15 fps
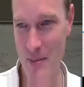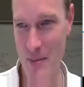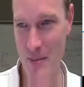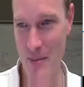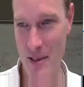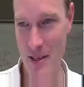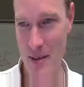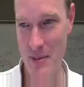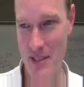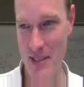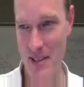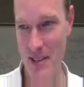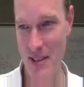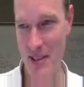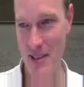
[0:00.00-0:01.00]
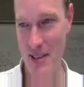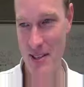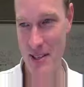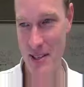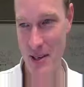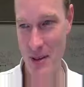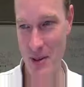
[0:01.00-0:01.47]

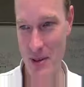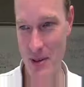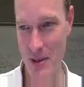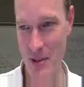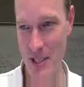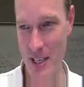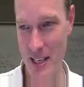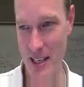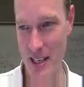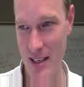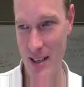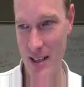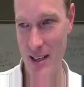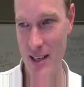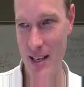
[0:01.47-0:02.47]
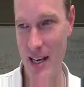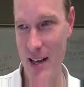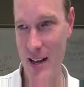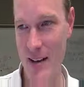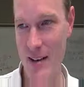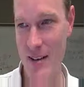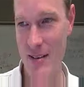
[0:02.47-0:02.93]
Mobsters go to jail,
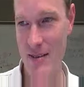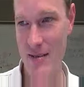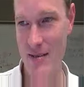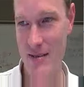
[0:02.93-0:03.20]
and